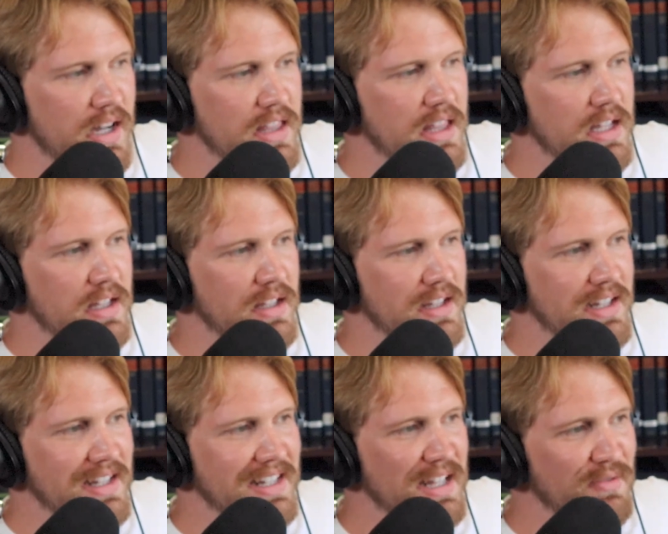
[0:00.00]
I think
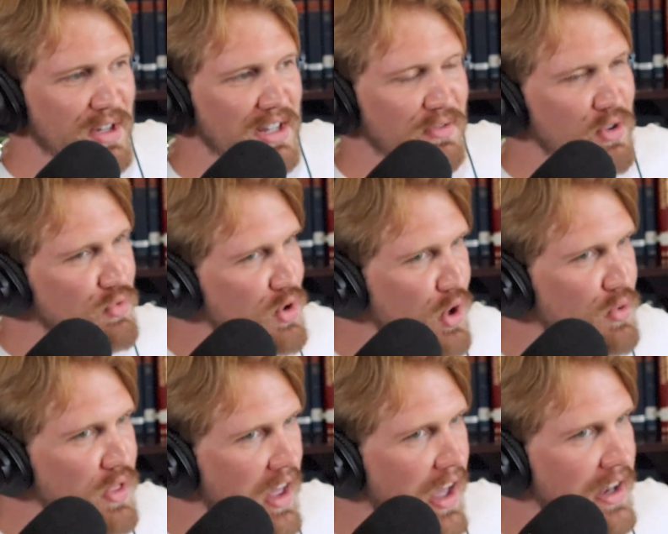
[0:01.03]
even if you know
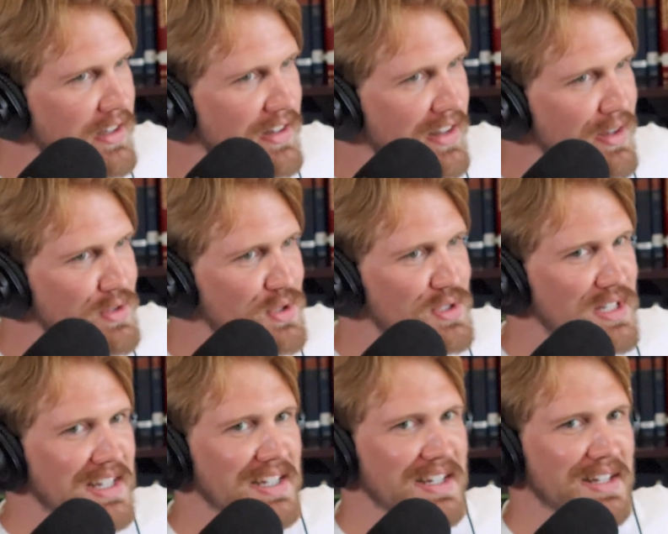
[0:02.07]
that, I was just
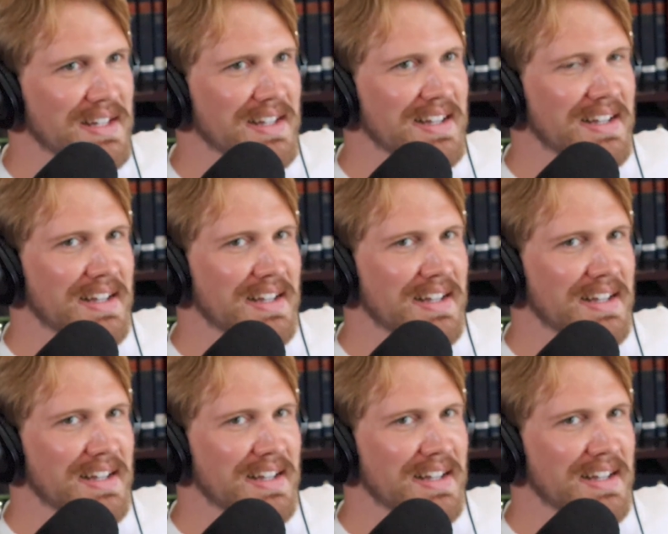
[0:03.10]
thinking